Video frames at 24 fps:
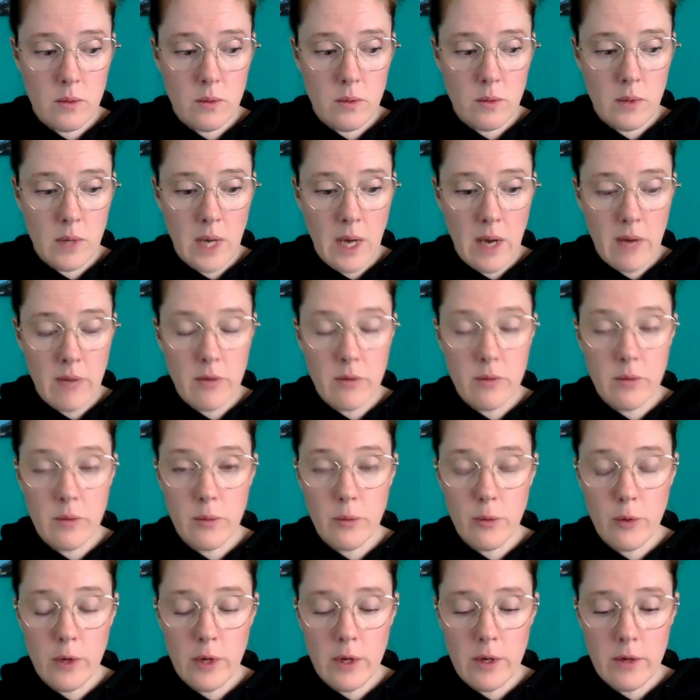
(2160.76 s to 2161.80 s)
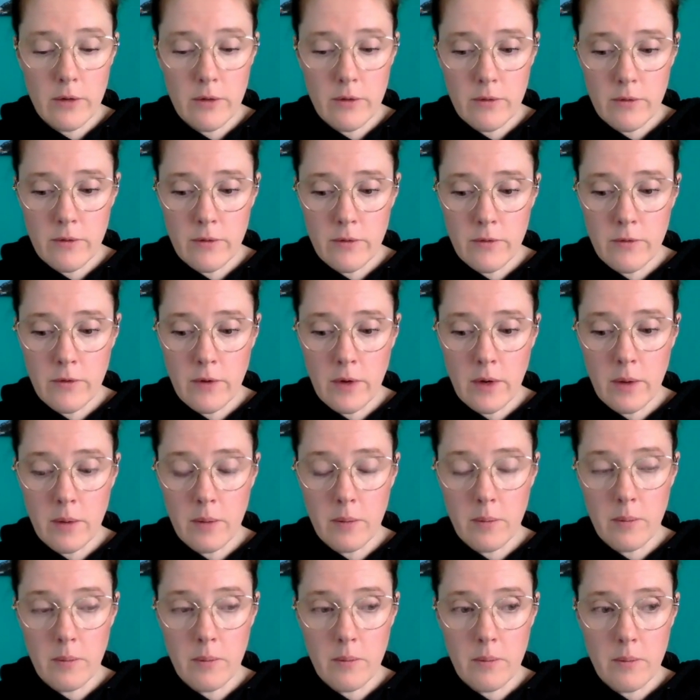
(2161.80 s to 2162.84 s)
have a reprieve
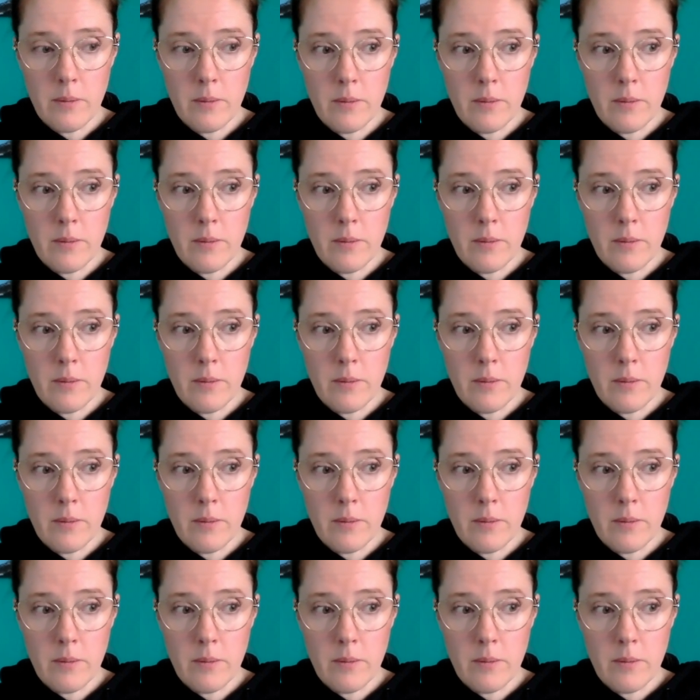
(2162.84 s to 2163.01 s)
from